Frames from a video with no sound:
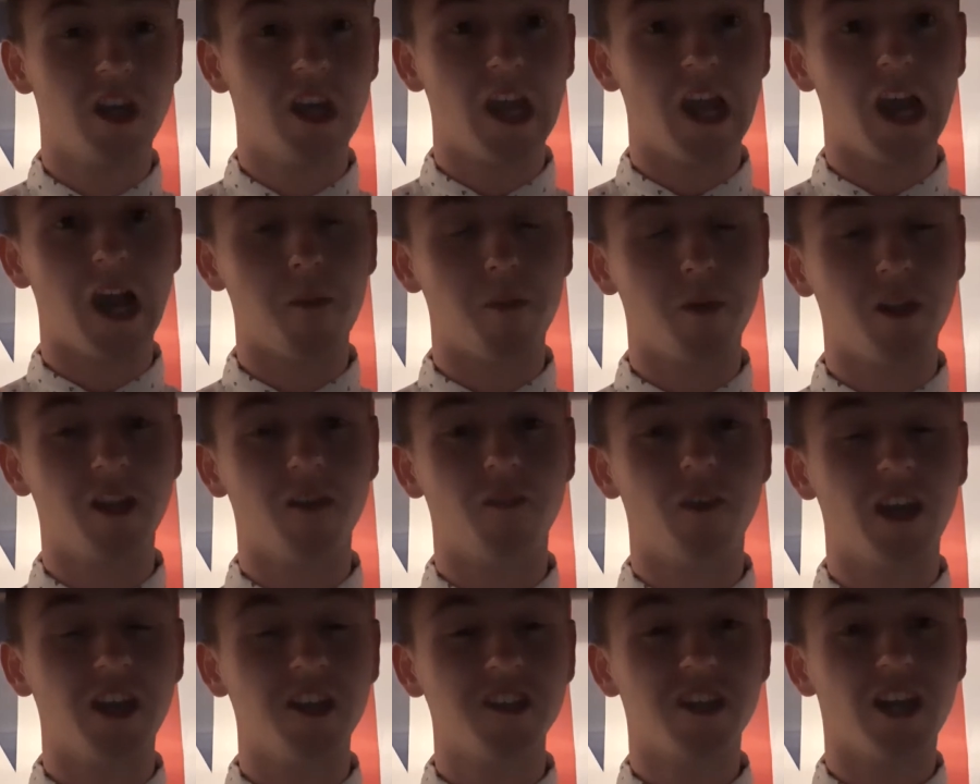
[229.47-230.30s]
I believe
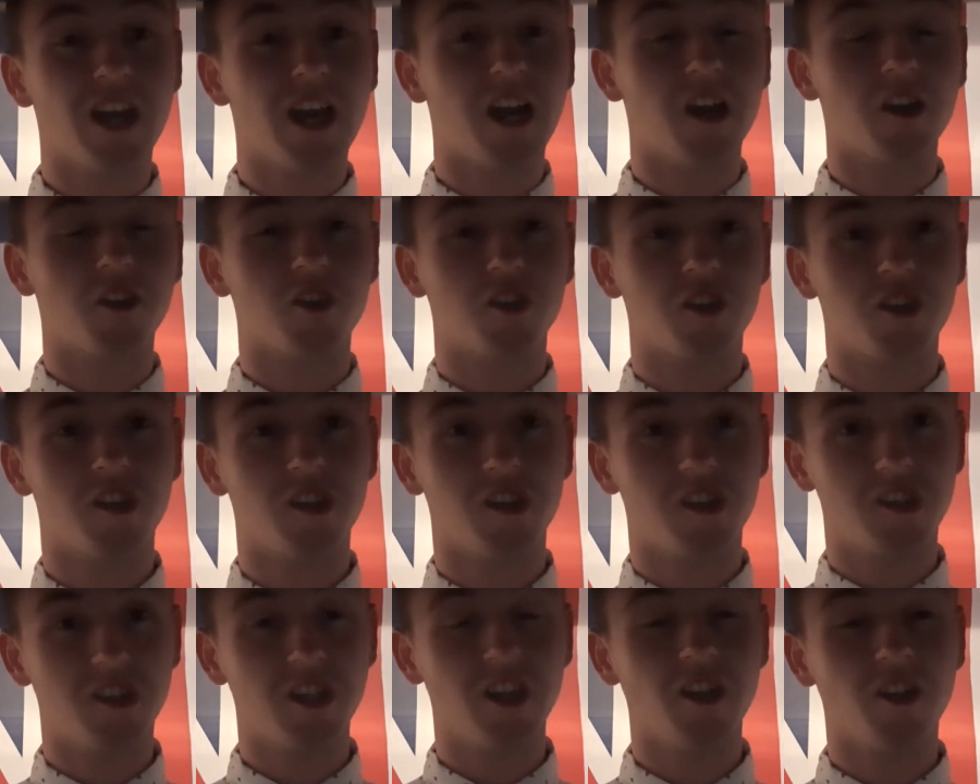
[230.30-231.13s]
it is harder to
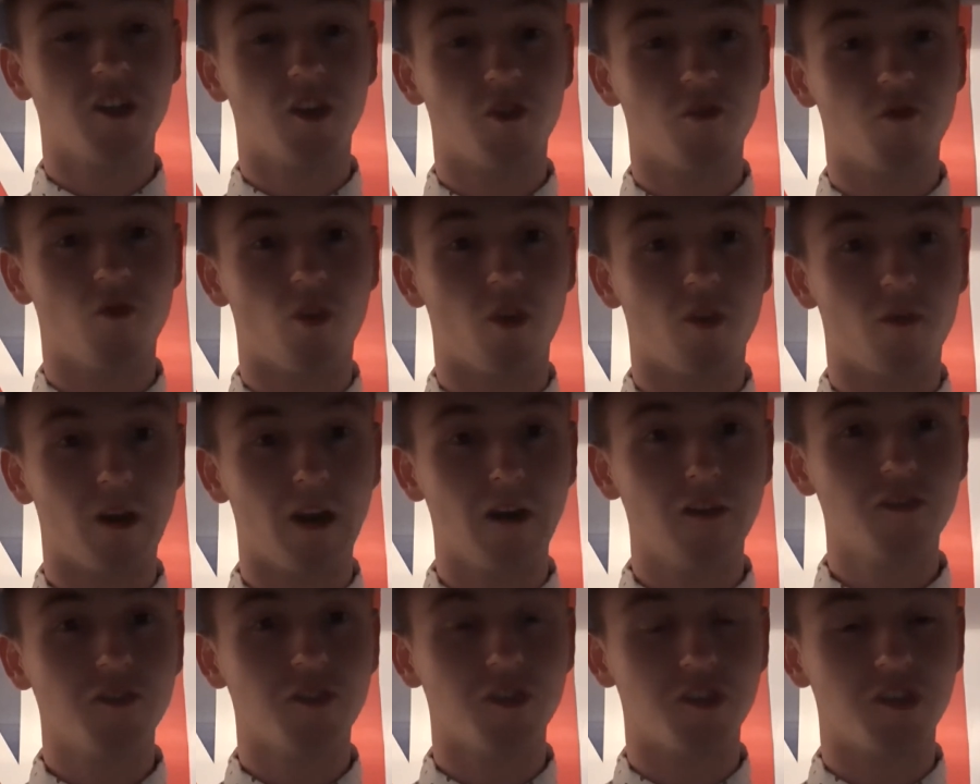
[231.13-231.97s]
distinct the
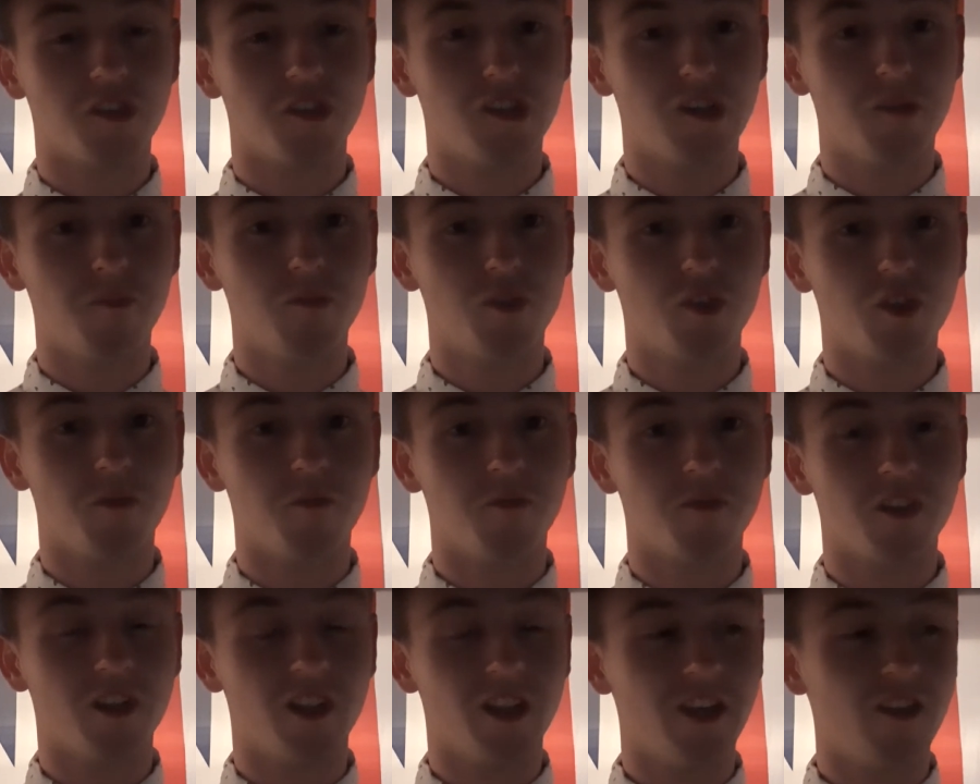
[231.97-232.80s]
coronavirus because the
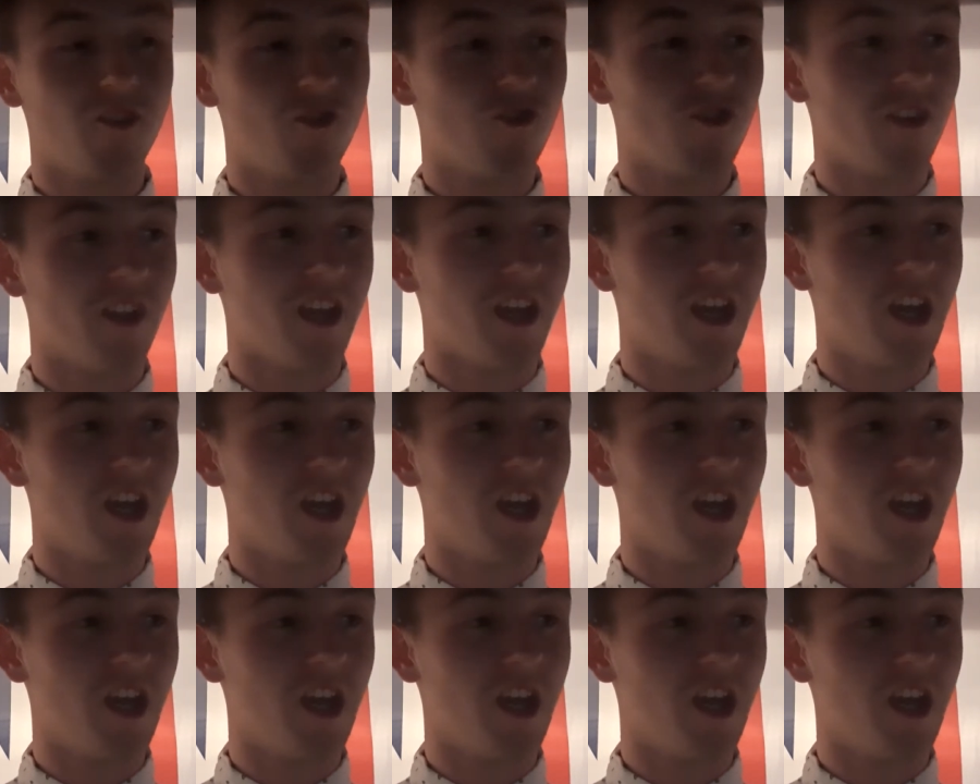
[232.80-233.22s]
symptoms are literally